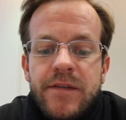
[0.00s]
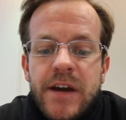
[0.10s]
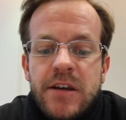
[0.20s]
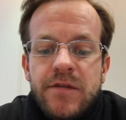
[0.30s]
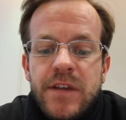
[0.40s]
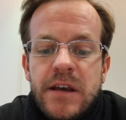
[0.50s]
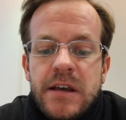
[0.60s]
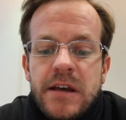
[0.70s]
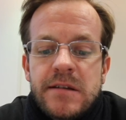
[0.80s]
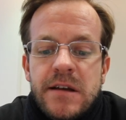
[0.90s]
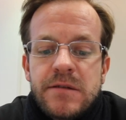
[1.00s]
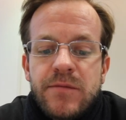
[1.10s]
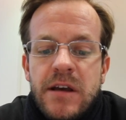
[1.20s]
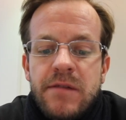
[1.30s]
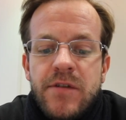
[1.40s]
"Thank you for accepting
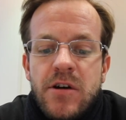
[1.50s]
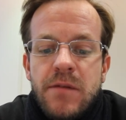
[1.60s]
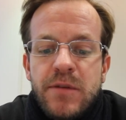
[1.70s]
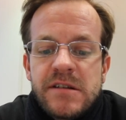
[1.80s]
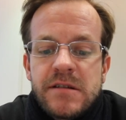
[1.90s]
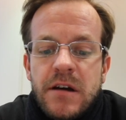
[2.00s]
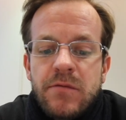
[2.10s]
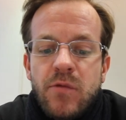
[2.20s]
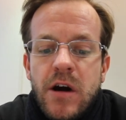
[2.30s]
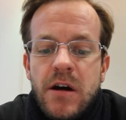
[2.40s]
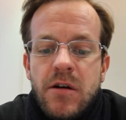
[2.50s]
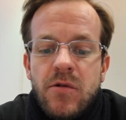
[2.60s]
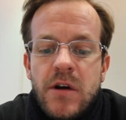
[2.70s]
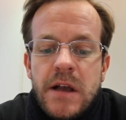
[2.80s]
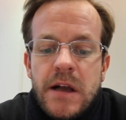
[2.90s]
my invite, business going well,